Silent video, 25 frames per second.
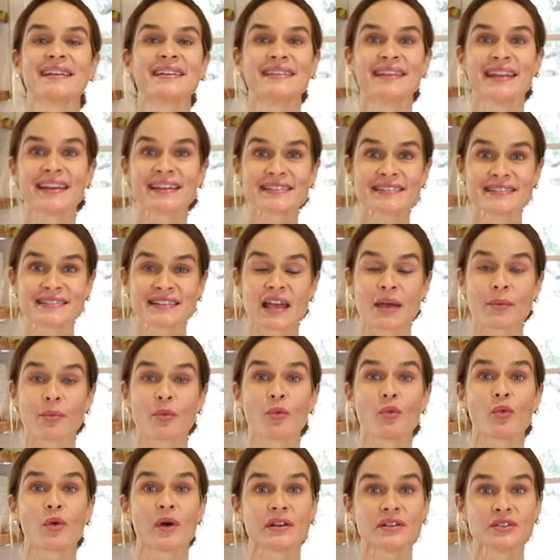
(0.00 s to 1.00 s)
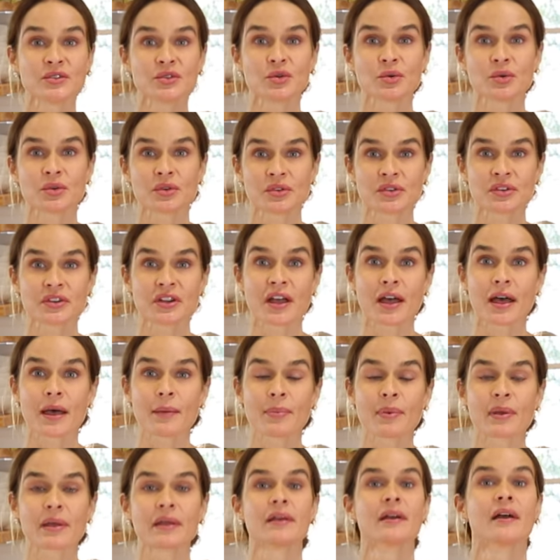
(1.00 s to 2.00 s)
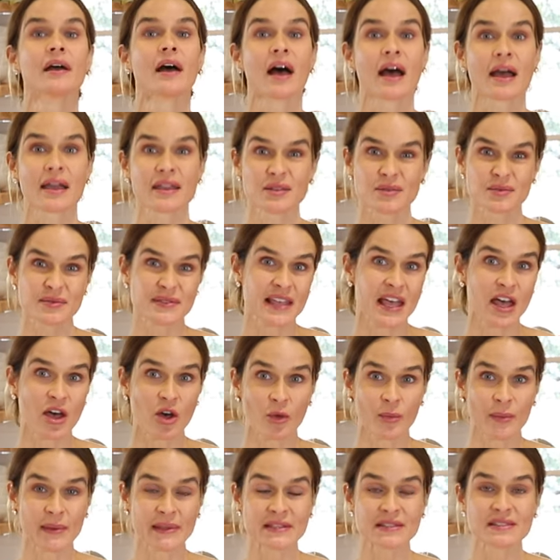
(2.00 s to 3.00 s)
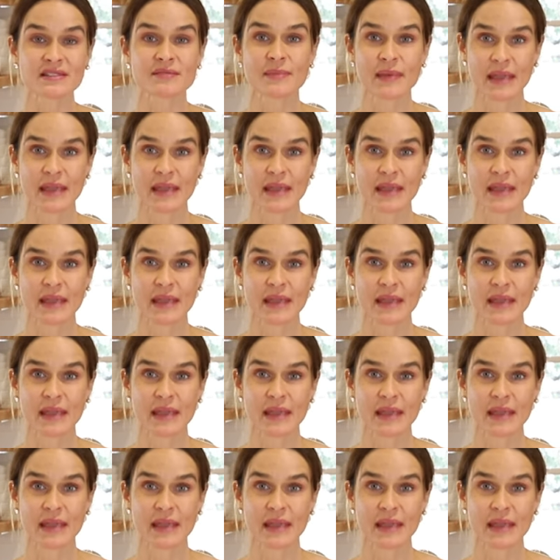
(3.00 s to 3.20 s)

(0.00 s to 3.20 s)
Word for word: Next step, one quarter cup. I use Hellmann's